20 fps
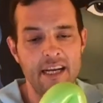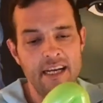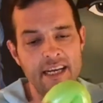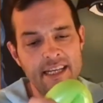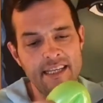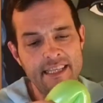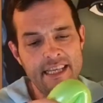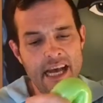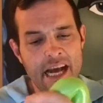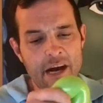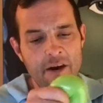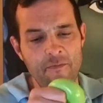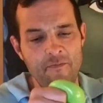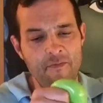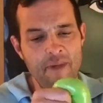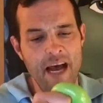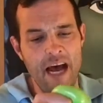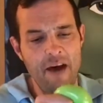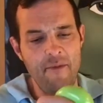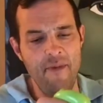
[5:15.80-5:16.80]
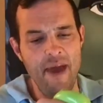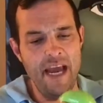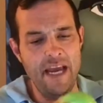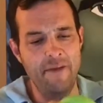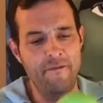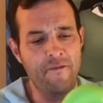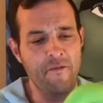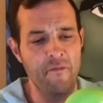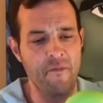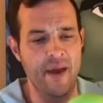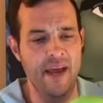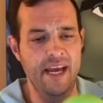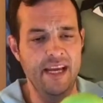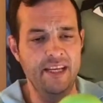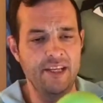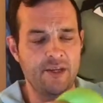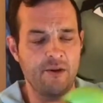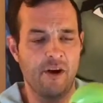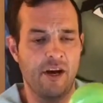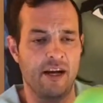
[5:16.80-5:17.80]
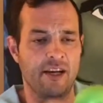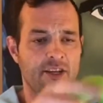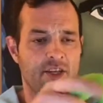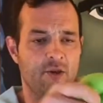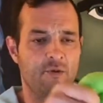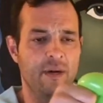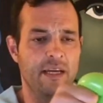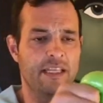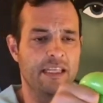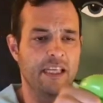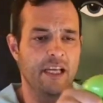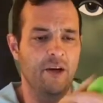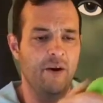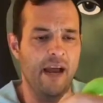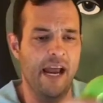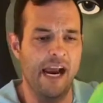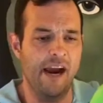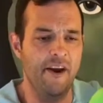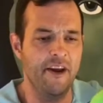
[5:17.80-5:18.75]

So I'll make it for me, so I'll squeeze a little air.